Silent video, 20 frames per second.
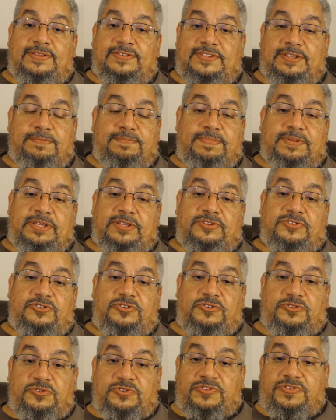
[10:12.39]
Simply, do
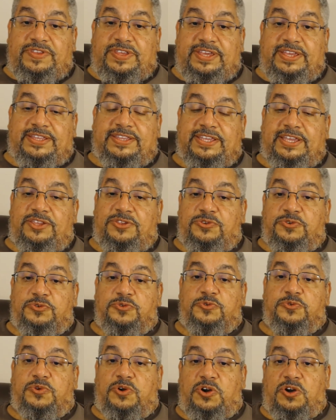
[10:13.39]
you think that
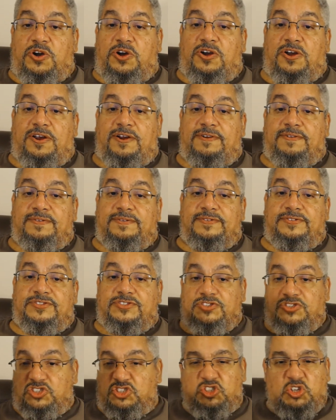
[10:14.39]
you are
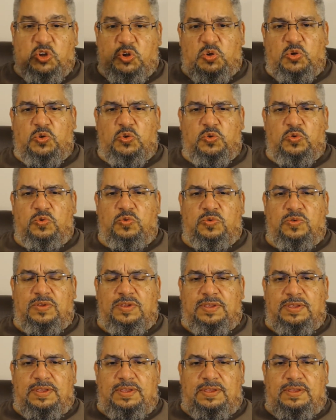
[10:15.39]
so
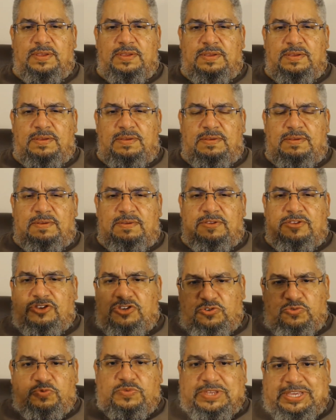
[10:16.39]

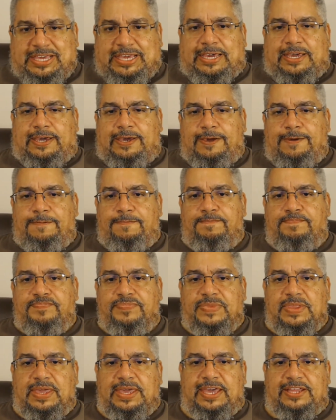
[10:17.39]
unique
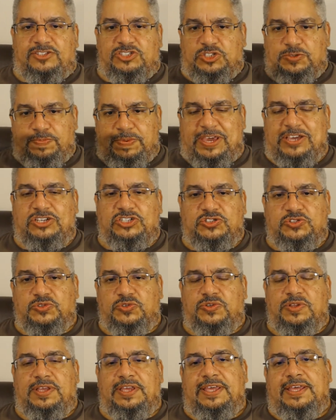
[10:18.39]
and
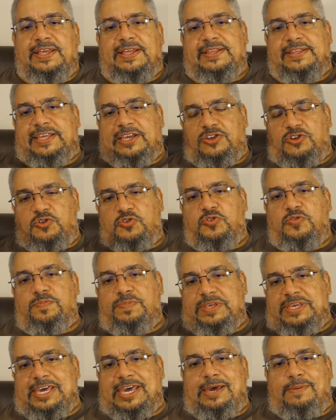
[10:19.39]
special that
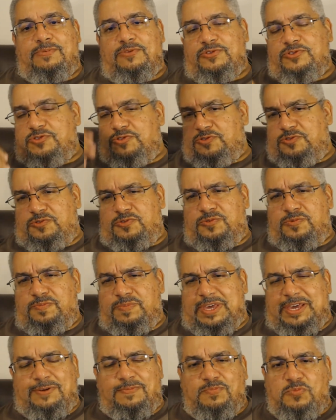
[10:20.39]
you'll be able to
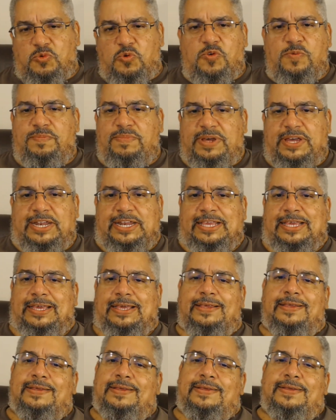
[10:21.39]
make more
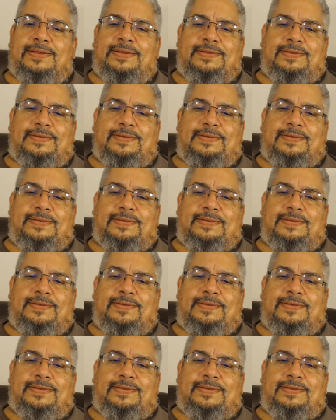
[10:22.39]
money